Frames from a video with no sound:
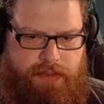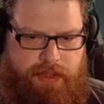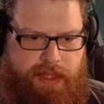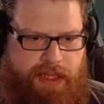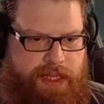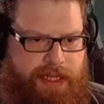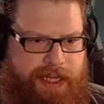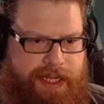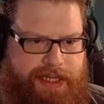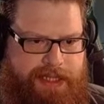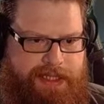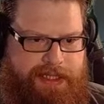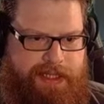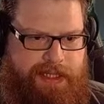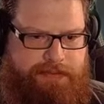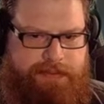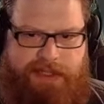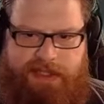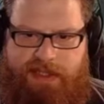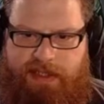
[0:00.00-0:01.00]
I need to
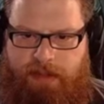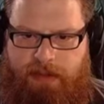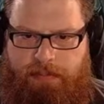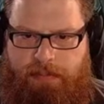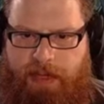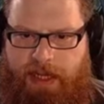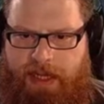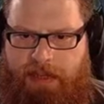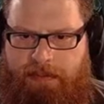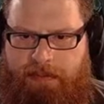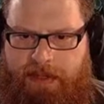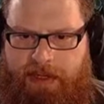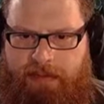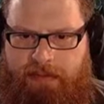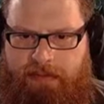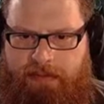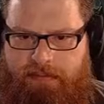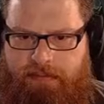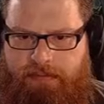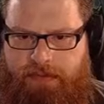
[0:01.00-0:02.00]
give this a little pipe
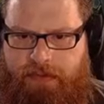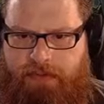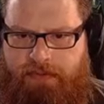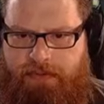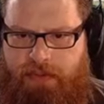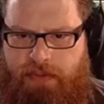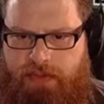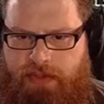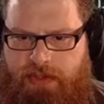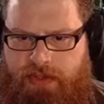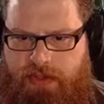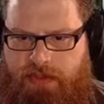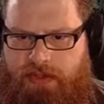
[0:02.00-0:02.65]
out for the future,